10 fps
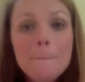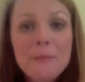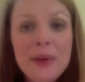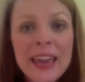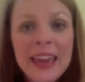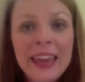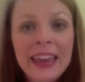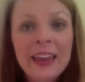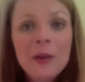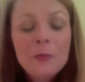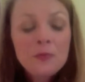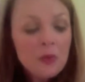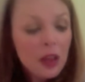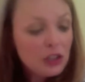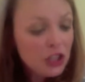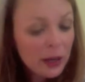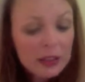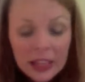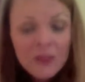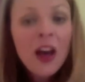
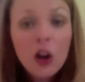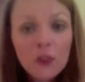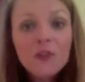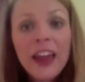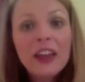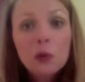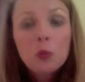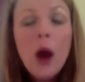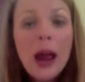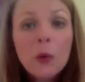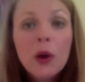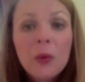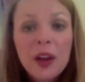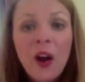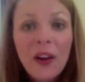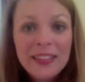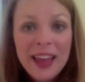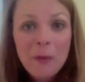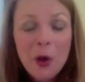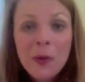live out our faith right where we are at
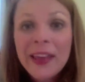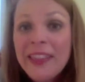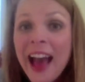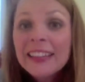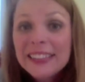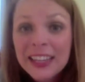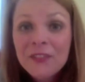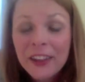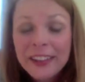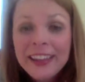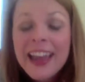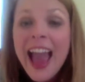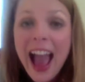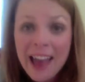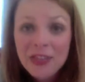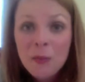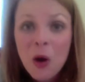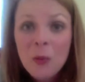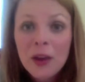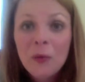that moment. And that's even at the
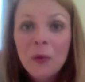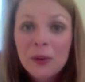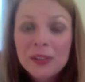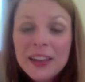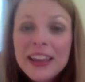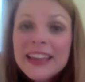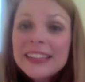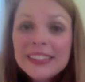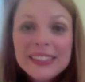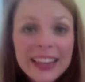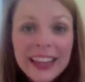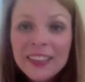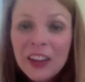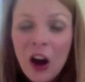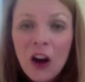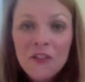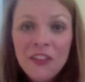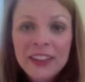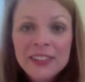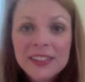moment when we're sitting in the
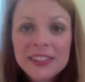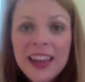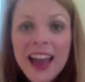office,